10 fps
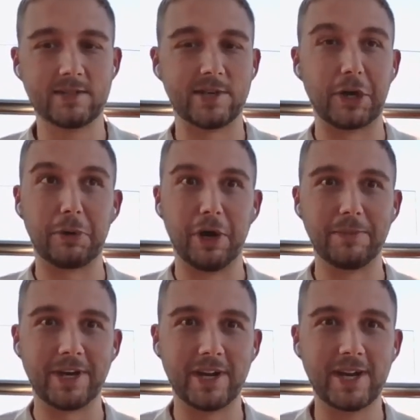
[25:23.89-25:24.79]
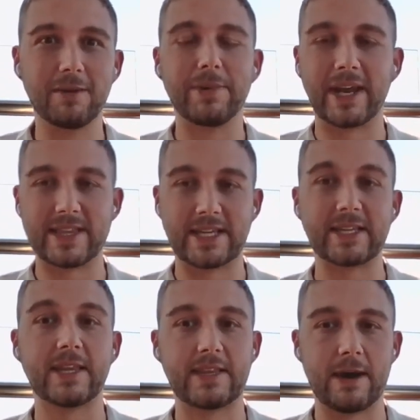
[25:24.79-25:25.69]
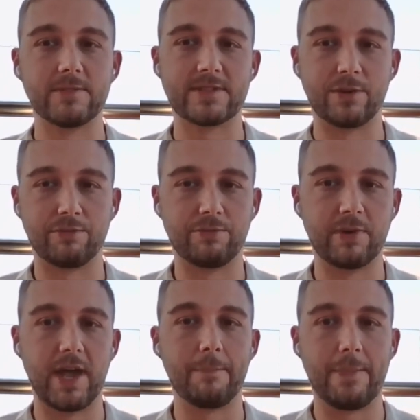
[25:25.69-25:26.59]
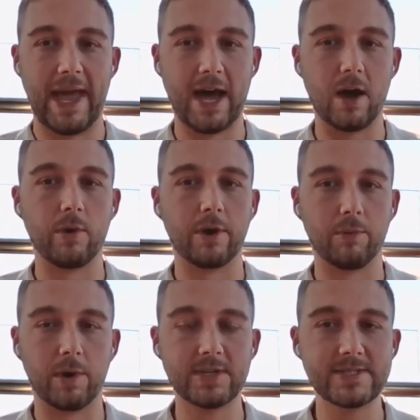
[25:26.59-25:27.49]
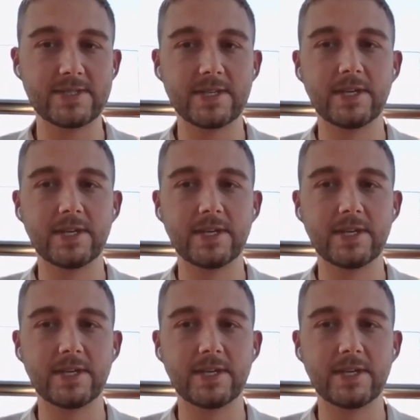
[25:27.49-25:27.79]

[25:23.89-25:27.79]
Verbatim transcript: Don't quote me on it, but I think that was sort of about where it was.